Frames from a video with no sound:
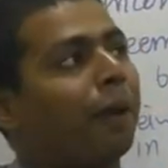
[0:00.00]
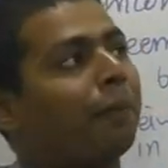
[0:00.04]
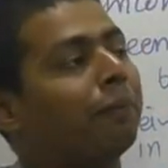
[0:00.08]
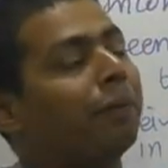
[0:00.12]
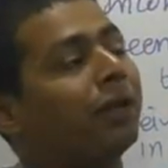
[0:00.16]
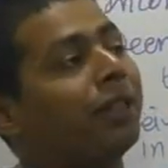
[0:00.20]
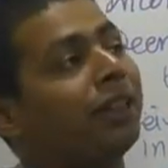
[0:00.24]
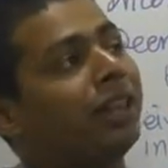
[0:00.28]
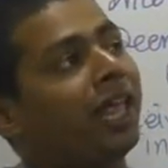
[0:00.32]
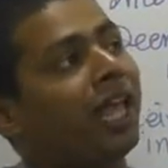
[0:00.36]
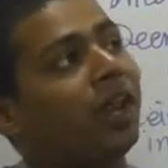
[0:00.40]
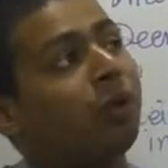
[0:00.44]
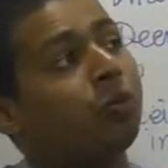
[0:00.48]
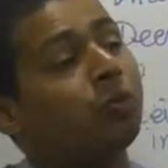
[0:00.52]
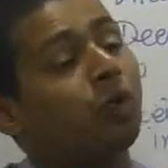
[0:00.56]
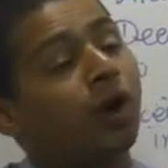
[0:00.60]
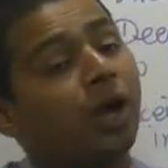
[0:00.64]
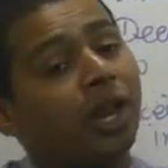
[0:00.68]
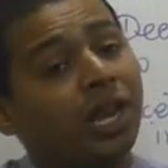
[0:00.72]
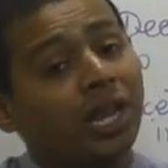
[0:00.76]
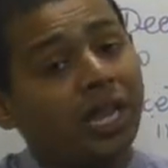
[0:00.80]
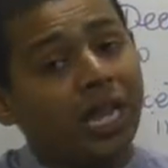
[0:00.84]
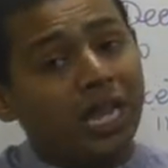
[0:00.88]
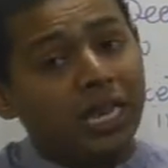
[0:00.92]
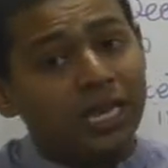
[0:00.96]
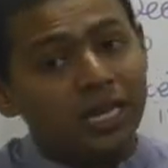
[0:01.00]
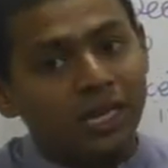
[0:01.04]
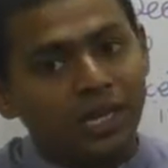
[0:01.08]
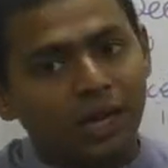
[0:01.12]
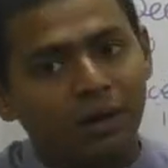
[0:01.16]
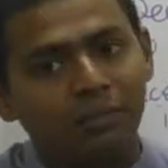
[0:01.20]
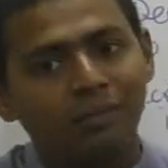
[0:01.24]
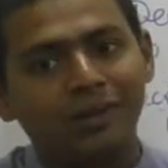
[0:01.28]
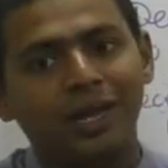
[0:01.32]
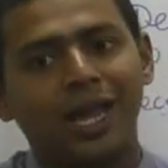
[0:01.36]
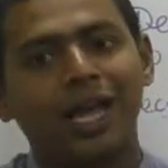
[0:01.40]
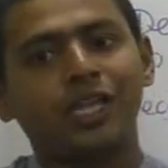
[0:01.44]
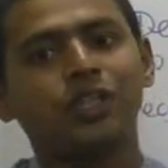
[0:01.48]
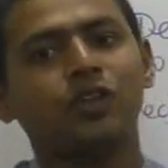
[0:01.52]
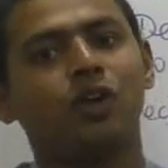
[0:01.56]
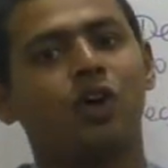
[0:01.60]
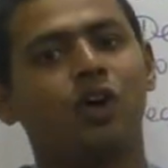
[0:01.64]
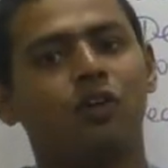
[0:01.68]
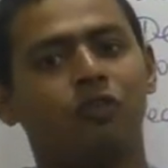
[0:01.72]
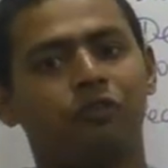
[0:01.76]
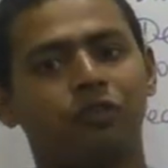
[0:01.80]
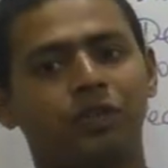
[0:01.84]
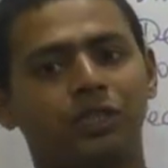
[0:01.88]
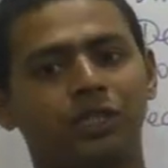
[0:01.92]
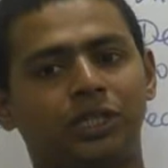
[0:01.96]
but then one income tax
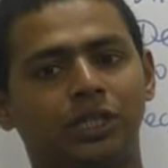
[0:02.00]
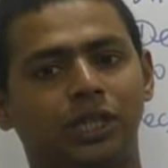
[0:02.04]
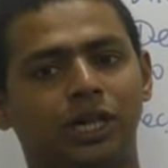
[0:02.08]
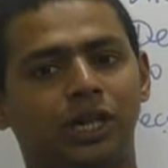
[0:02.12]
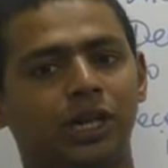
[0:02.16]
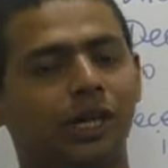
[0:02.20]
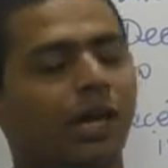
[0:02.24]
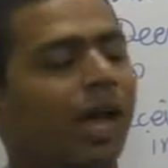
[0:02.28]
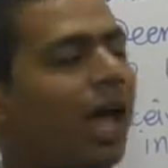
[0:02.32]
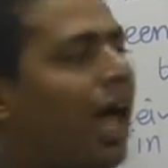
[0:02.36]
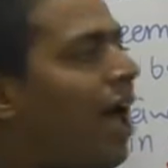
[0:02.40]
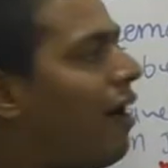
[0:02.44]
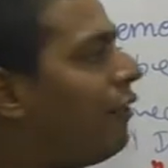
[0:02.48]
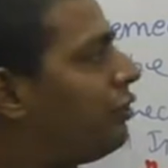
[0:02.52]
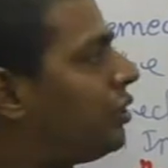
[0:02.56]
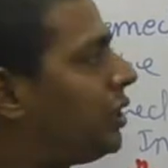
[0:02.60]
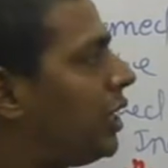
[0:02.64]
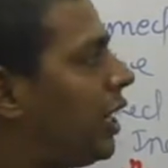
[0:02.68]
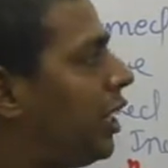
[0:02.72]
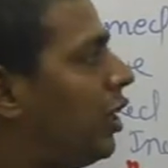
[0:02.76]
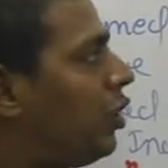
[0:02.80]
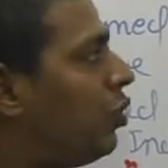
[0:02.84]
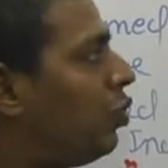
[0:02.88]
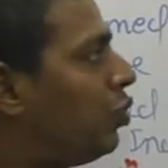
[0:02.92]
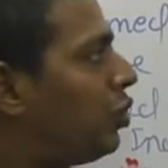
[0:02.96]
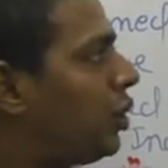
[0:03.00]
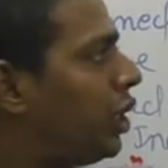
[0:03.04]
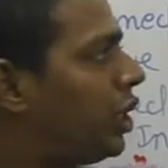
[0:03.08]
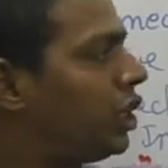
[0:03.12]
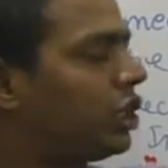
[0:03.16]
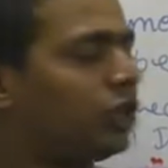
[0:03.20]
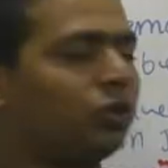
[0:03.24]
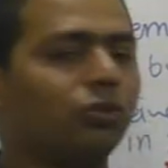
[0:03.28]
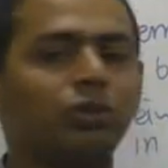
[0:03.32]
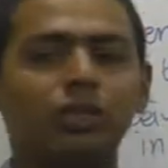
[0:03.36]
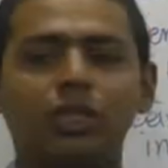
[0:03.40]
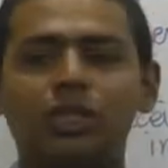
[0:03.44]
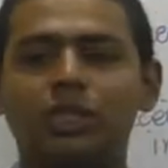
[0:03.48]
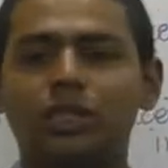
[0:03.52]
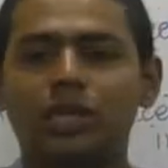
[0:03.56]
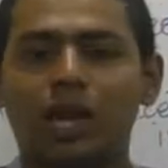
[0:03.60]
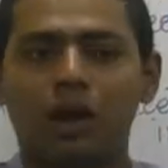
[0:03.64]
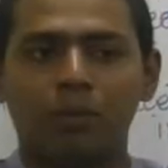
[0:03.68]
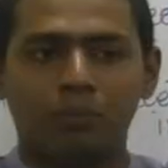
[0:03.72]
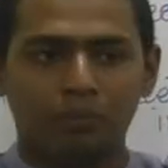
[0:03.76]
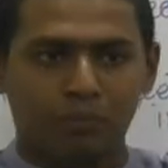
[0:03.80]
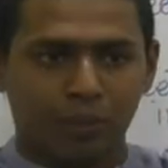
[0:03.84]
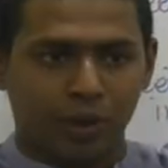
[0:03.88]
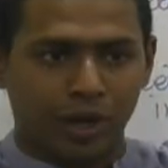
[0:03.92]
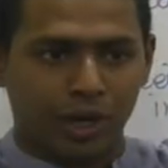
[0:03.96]
officer have sent notice to this
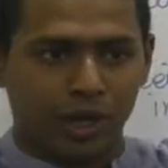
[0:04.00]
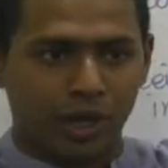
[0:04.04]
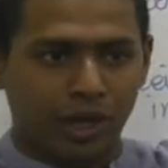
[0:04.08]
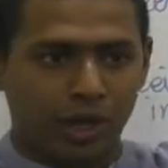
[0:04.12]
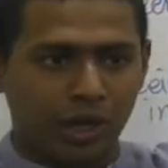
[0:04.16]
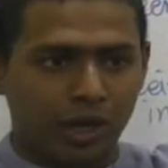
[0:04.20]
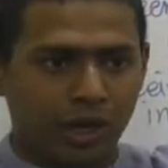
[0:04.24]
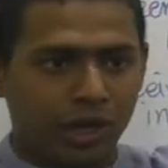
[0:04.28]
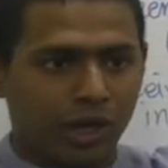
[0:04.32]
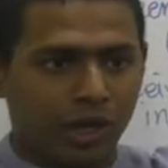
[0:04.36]
company